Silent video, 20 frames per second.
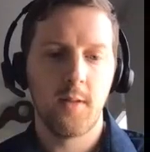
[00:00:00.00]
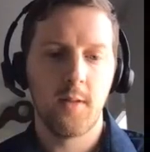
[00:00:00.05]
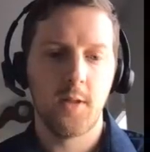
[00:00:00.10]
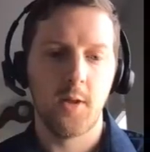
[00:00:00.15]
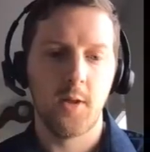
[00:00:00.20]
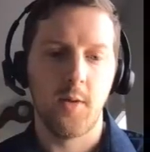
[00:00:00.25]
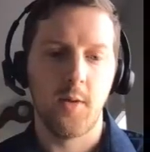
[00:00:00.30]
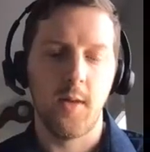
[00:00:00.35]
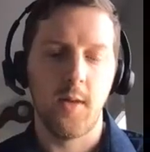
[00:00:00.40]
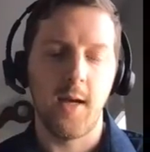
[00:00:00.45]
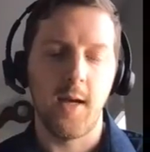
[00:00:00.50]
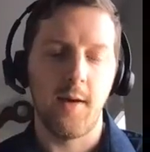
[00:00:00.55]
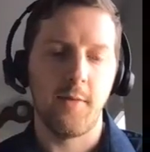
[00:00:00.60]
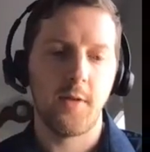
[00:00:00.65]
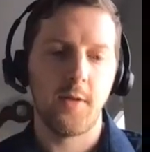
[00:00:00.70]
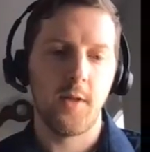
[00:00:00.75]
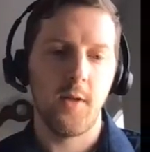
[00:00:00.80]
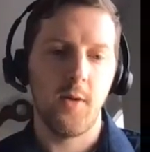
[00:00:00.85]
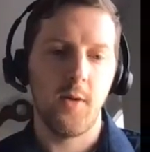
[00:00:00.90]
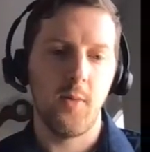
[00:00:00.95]
So they
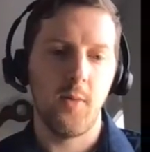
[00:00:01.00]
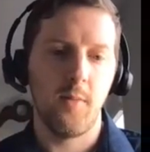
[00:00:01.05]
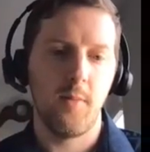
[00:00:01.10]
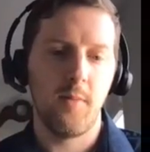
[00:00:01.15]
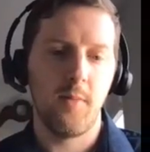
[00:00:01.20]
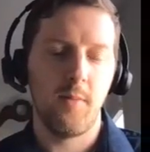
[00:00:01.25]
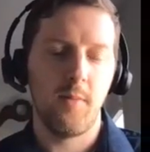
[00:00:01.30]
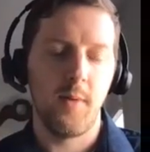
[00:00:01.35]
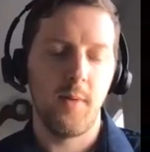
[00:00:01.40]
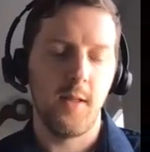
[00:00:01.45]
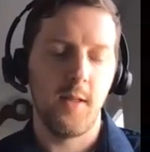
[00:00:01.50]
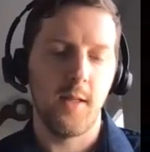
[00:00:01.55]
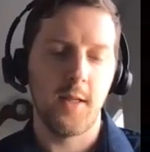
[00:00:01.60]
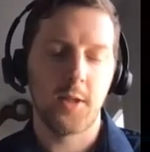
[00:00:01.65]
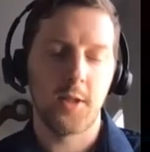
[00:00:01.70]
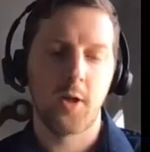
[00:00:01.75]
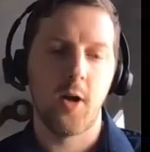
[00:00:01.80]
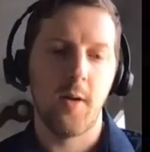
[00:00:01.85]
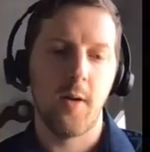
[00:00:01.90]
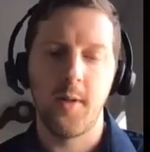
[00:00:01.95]
have to be
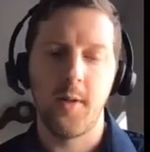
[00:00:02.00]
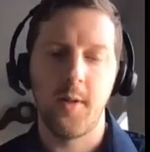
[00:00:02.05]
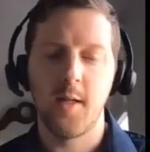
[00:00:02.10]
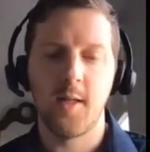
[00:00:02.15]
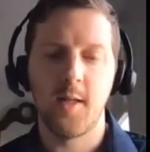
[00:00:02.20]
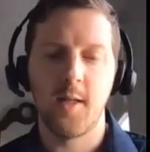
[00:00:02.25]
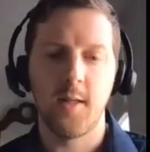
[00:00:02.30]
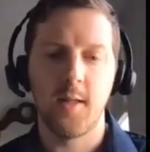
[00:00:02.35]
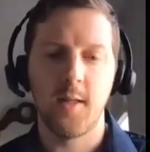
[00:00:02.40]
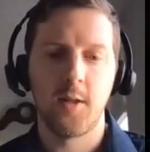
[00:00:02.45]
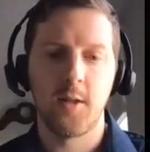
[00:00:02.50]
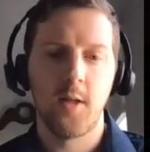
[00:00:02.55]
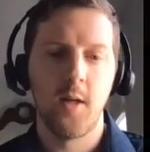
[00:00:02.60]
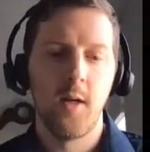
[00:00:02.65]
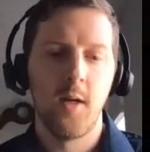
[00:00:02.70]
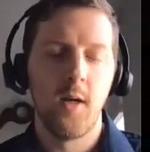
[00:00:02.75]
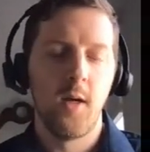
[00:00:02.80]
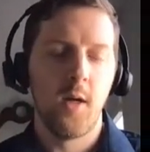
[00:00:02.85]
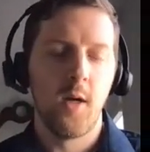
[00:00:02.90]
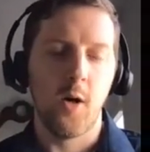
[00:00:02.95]
less carbon intense
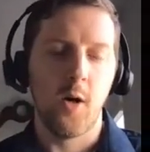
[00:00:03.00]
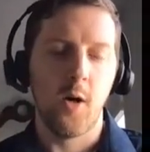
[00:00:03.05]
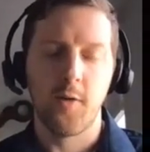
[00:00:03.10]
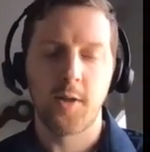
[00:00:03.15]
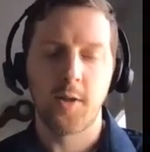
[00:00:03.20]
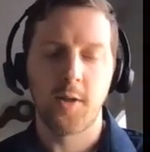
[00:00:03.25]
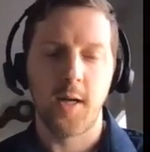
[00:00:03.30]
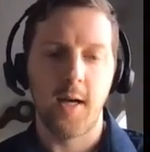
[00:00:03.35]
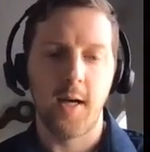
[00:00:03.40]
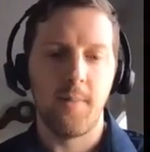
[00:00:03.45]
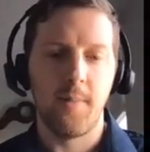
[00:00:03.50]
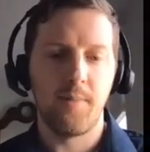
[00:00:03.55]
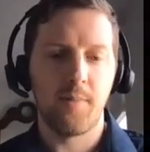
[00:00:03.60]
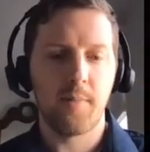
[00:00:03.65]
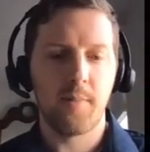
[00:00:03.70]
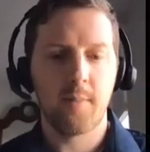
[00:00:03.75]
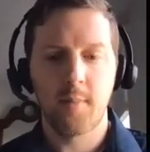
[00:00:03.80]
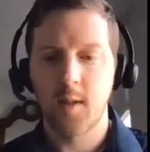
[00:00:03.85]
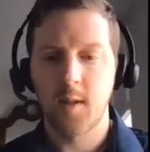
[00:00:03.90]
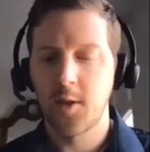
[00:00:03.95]
over time.